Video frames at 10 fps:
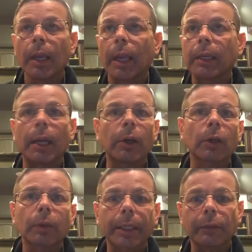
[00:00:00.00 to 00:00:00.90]
and Eric
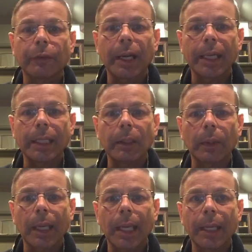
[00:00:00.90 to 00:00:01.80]
rectified it,
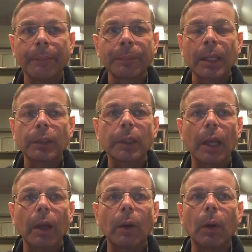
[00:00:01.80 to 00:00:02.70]
okay?
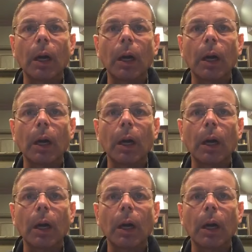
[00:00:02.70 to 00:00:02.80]
So